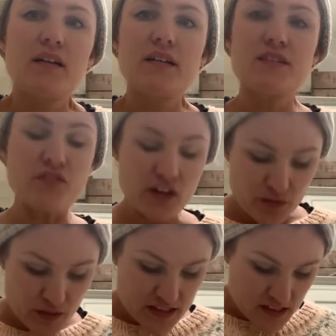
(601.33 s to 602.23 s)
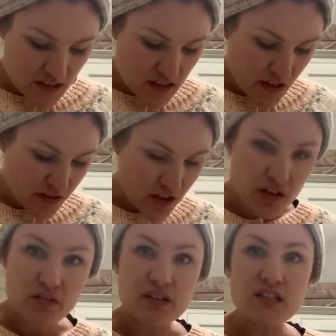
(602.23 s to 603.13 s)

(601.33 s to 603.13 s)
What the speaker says: It's fine when it's undone though, and it